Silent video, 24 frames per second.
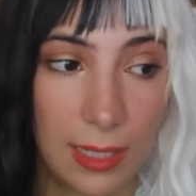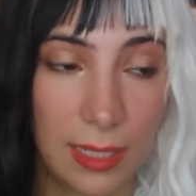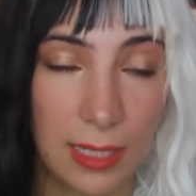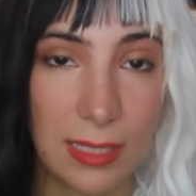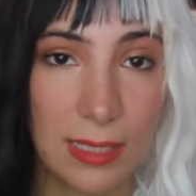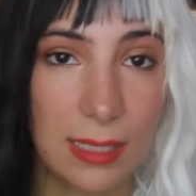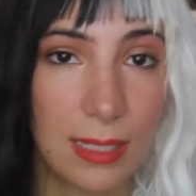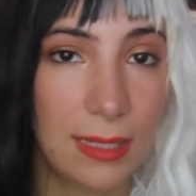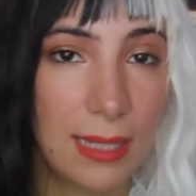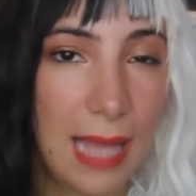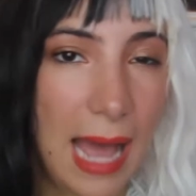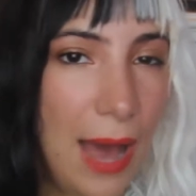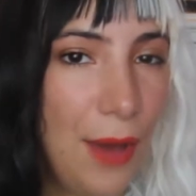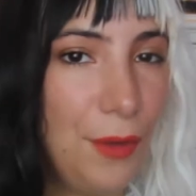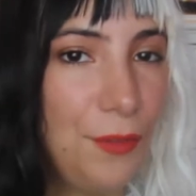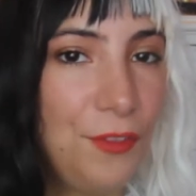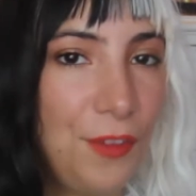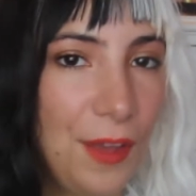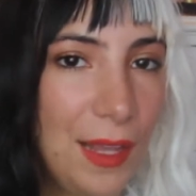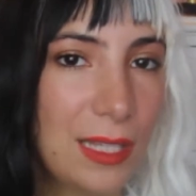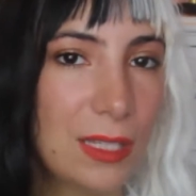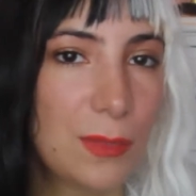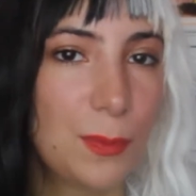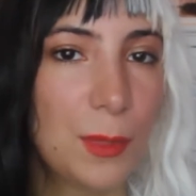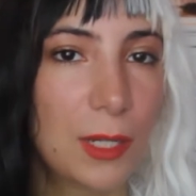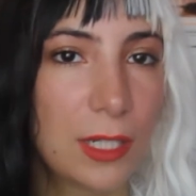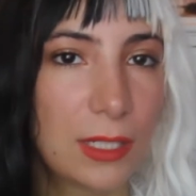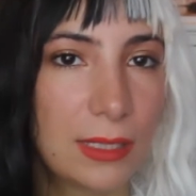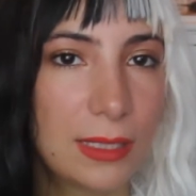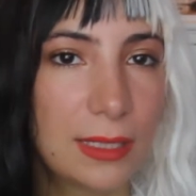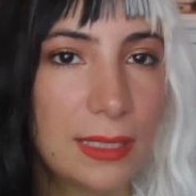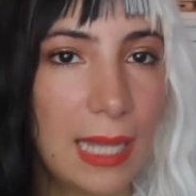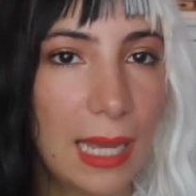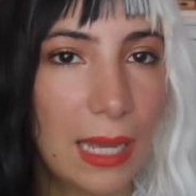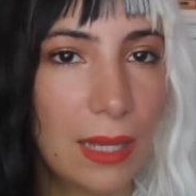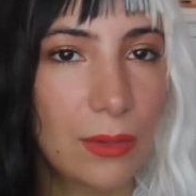it's allowed Facebook
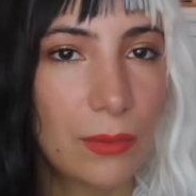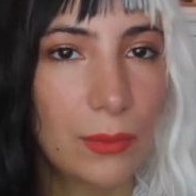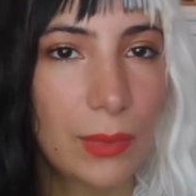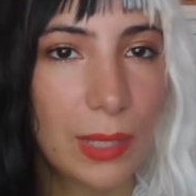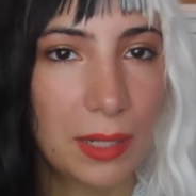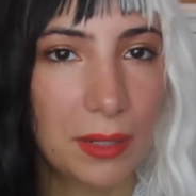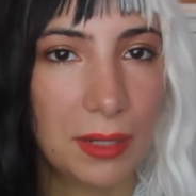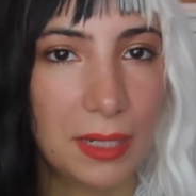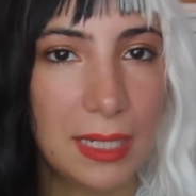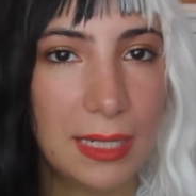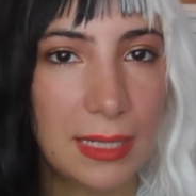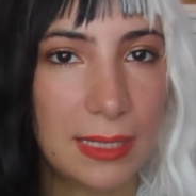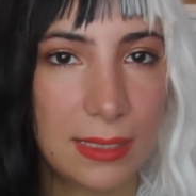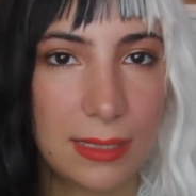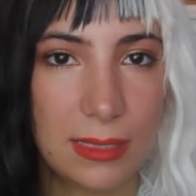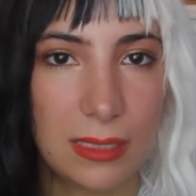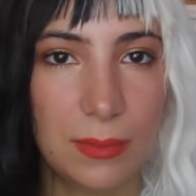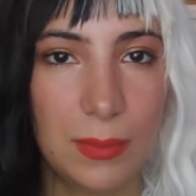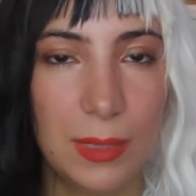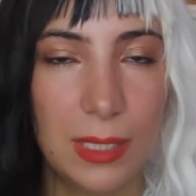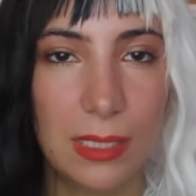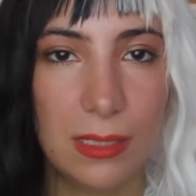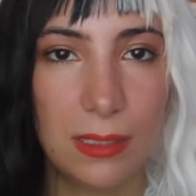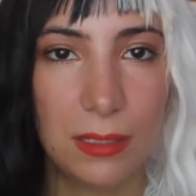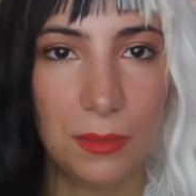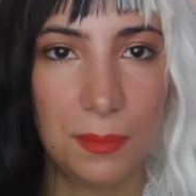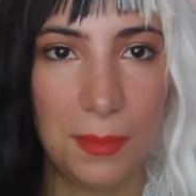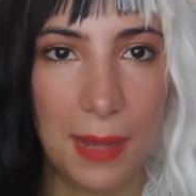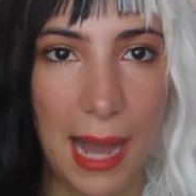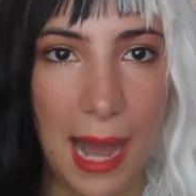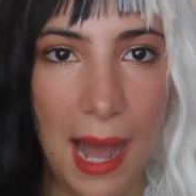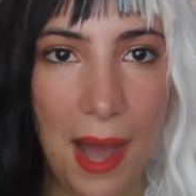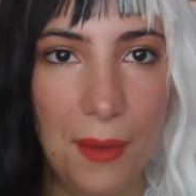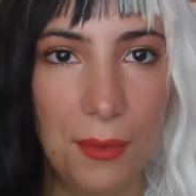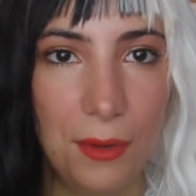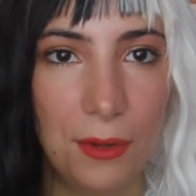to get where it is, to be so
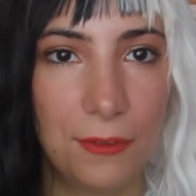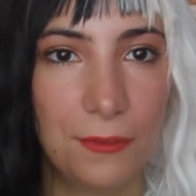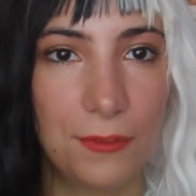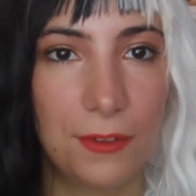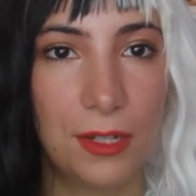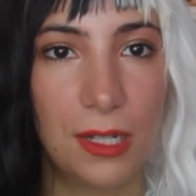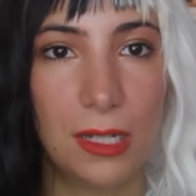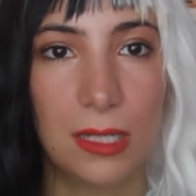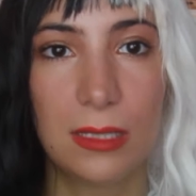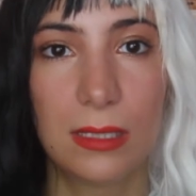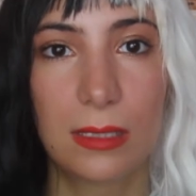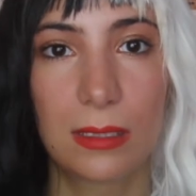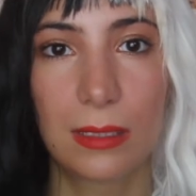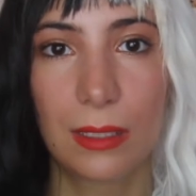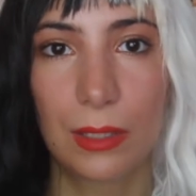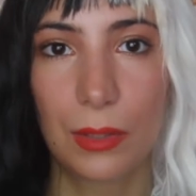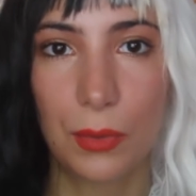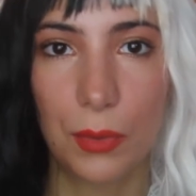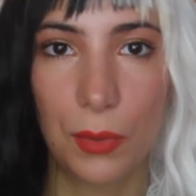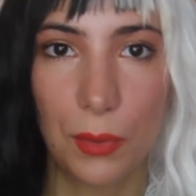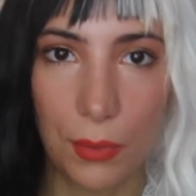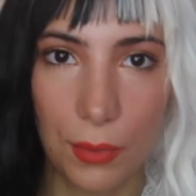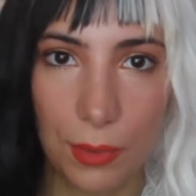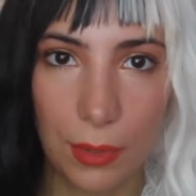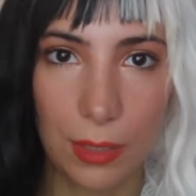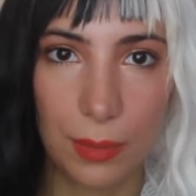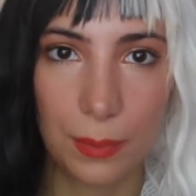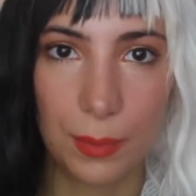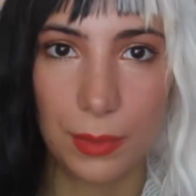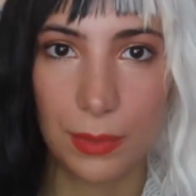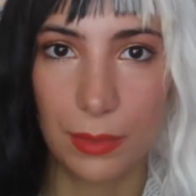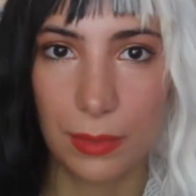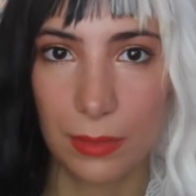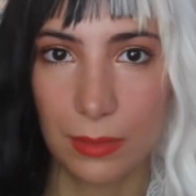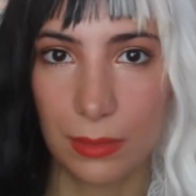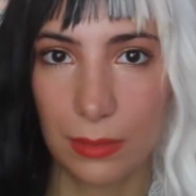powerful and so
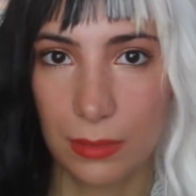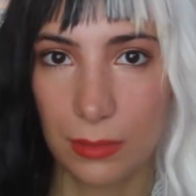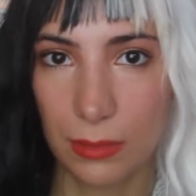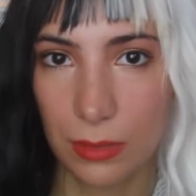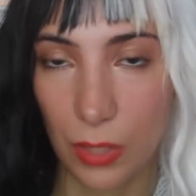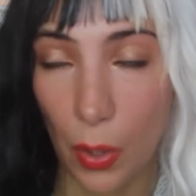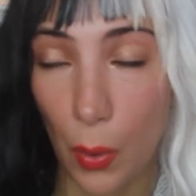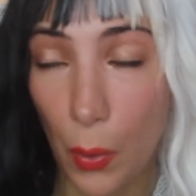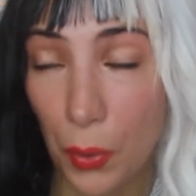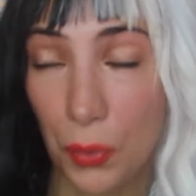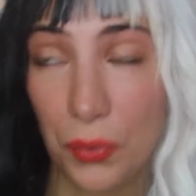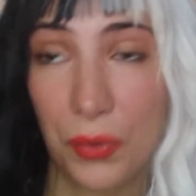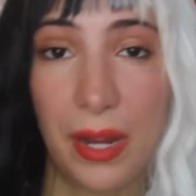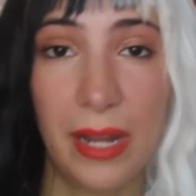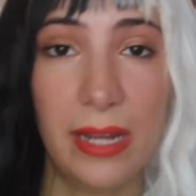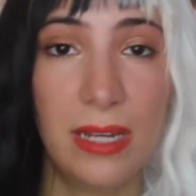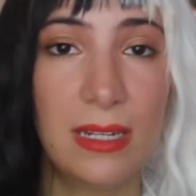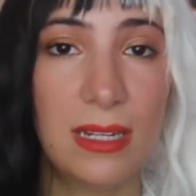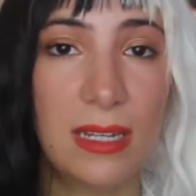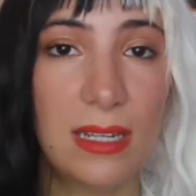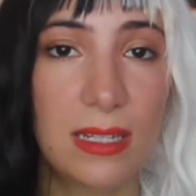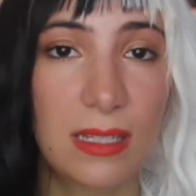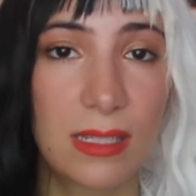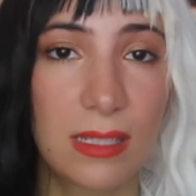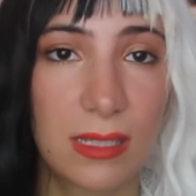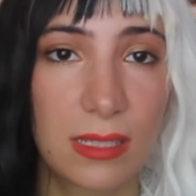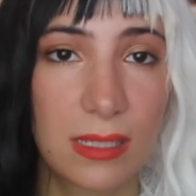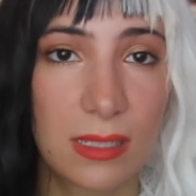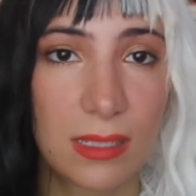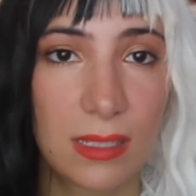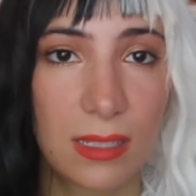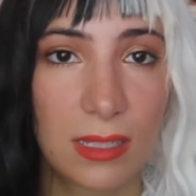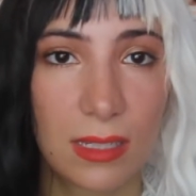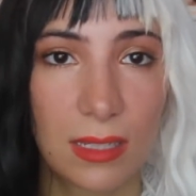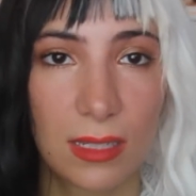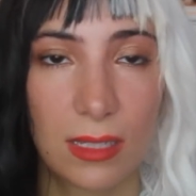horrible, so horrendous.